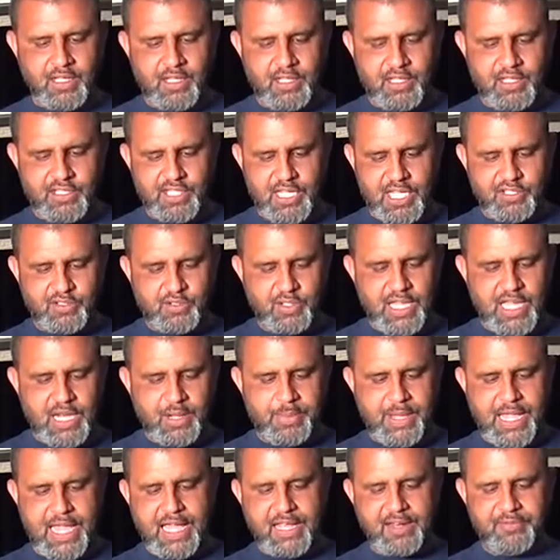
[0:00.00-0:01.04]
It's also got a
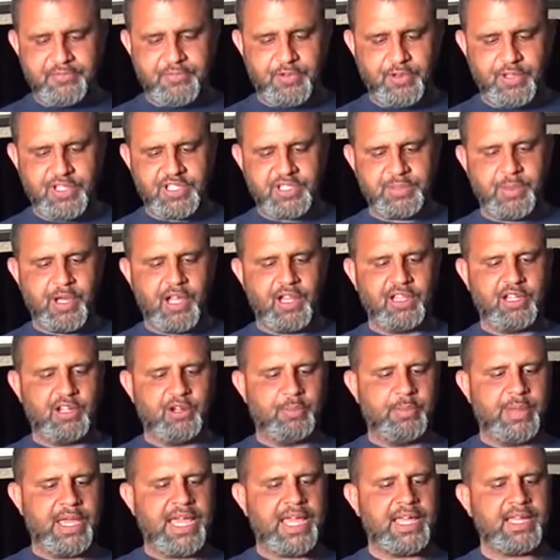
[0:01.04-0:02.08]
pad for the small of your
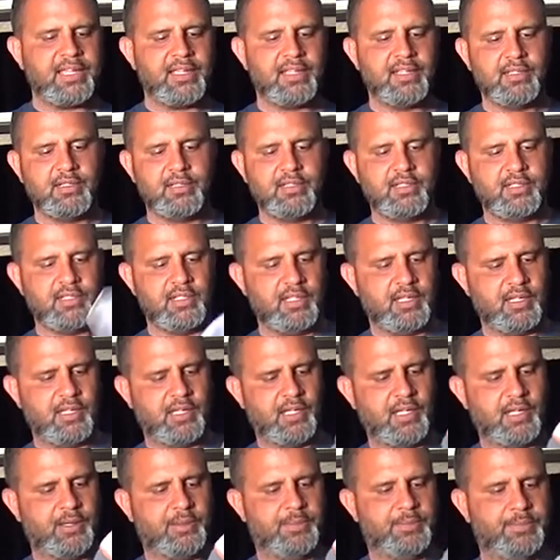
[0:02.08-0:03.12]
back.
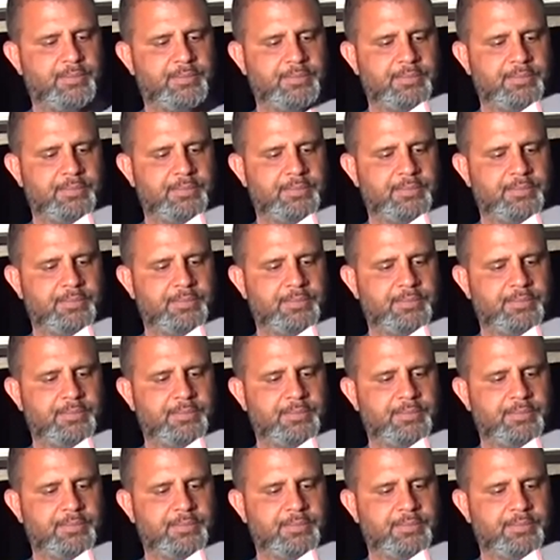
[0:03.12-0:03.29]
Um,